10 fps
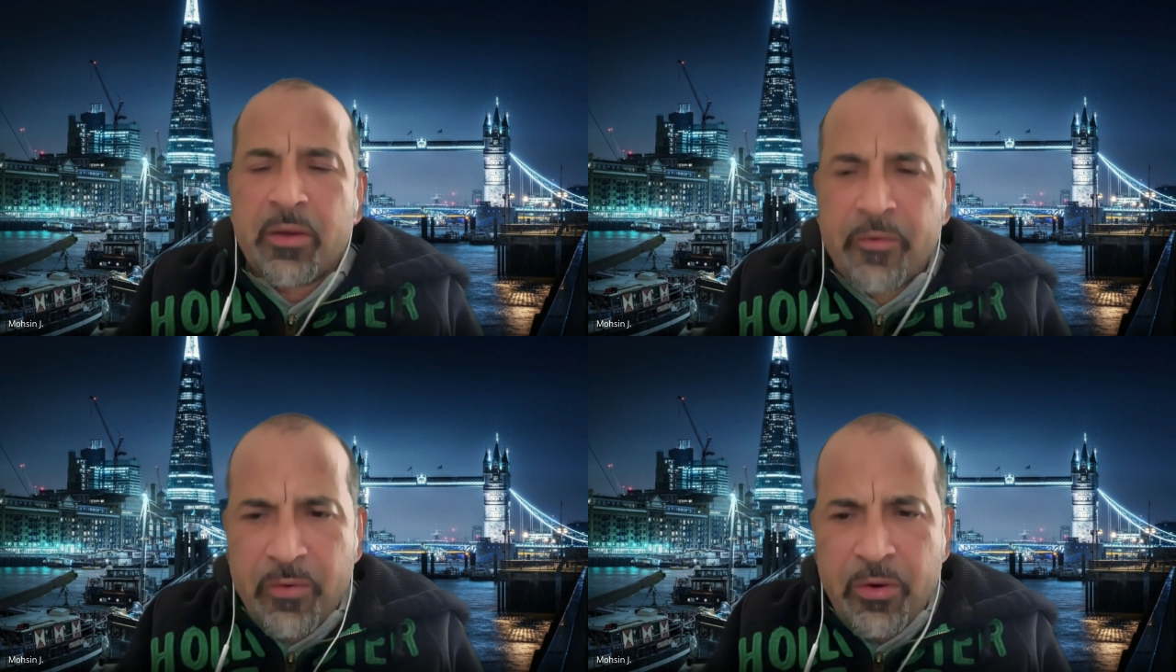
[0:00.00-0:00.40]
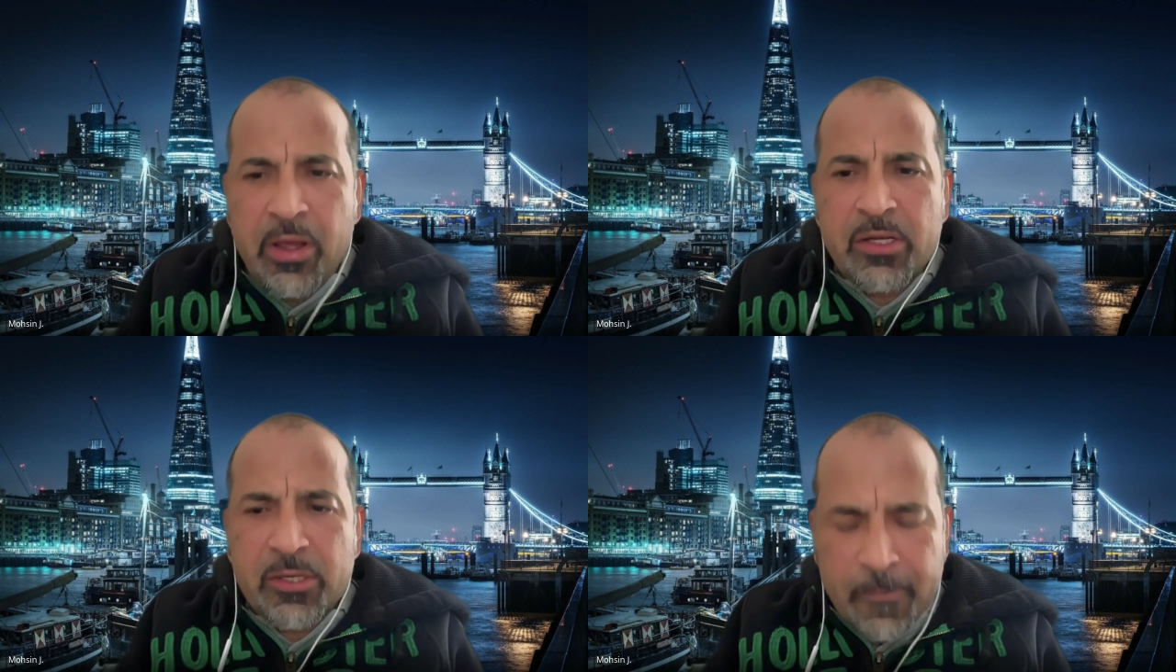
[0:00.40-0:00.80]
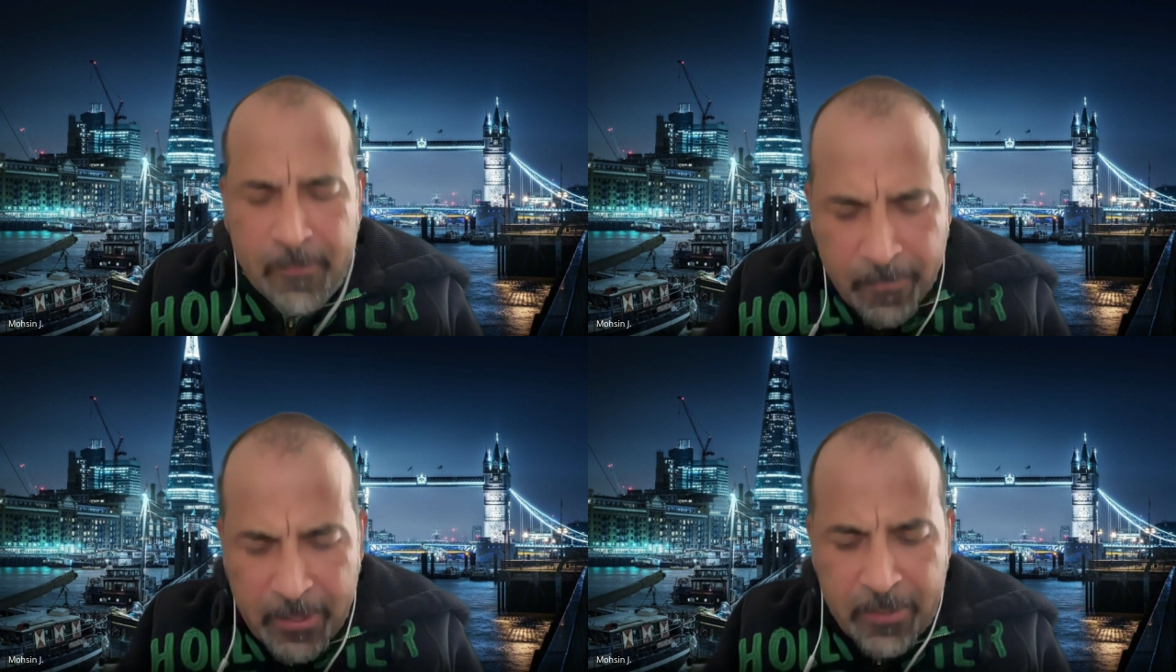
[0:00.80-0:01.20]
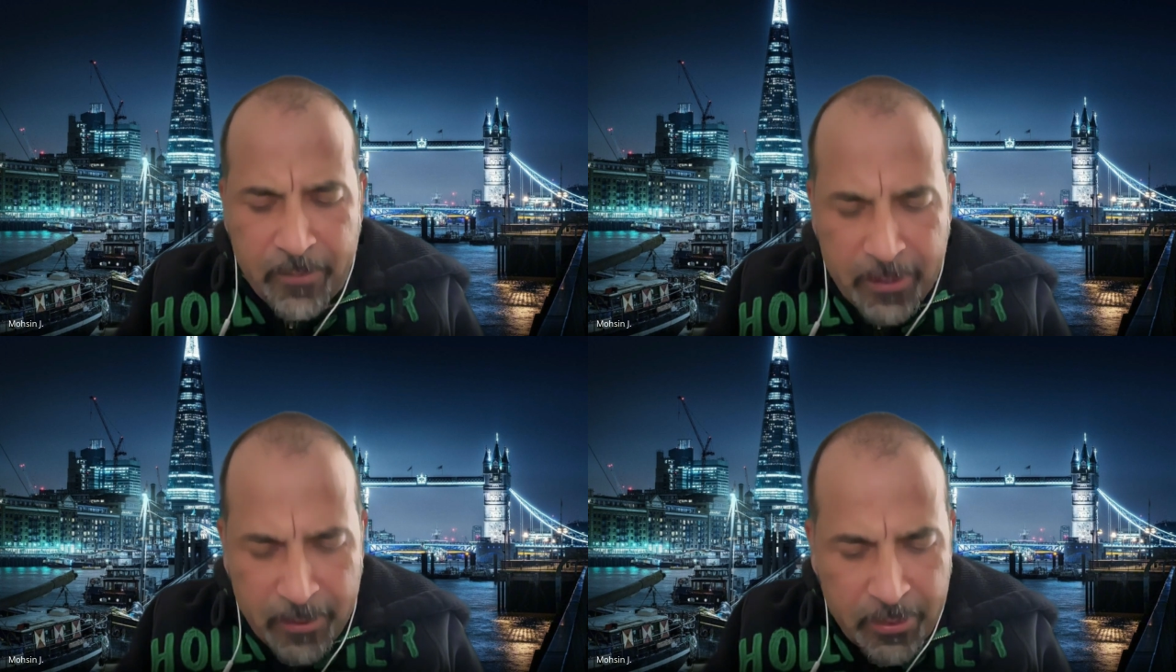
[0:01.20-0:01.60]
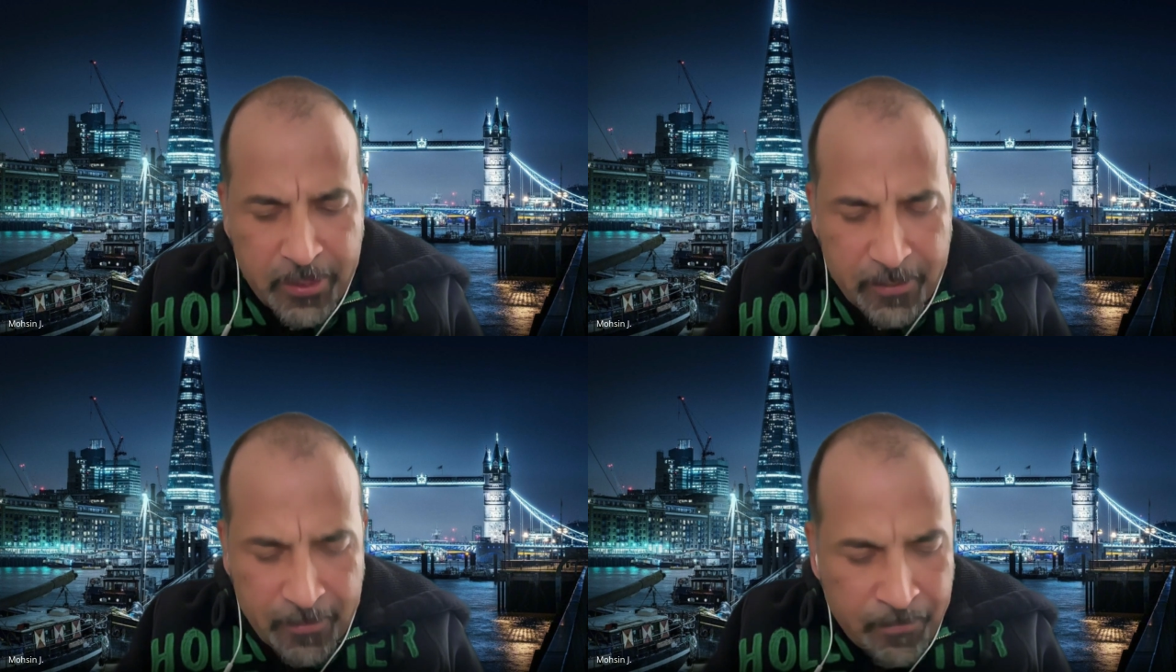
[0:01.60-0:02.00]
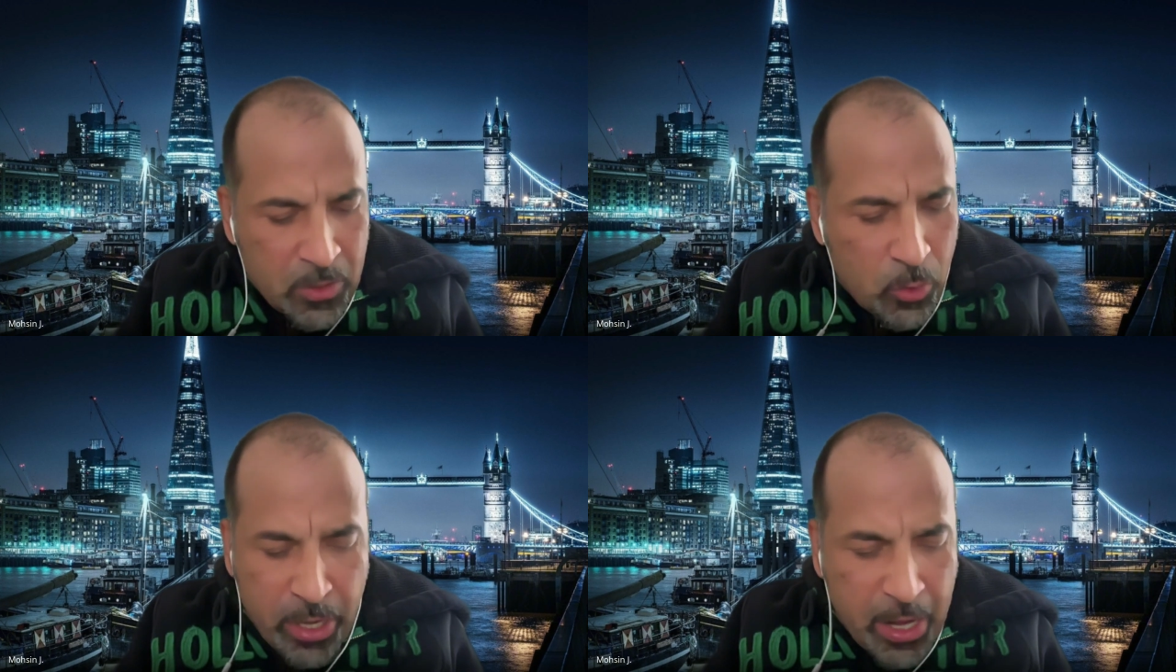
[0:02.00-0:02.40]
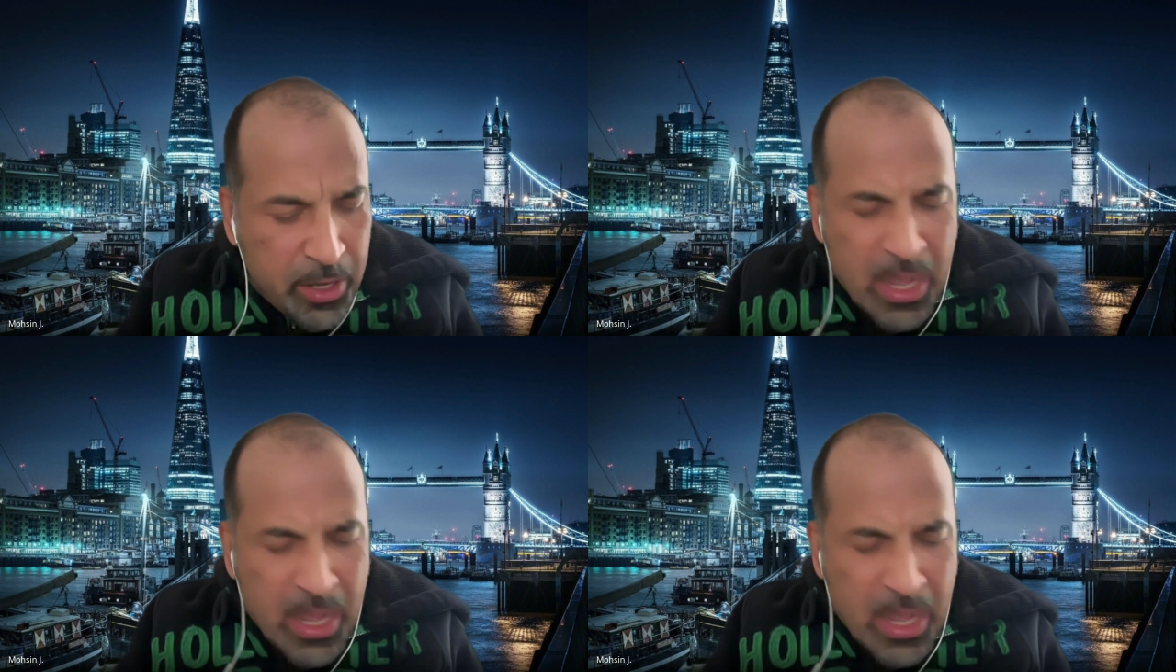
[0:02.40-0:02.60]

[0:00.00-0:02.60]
Great. Okay,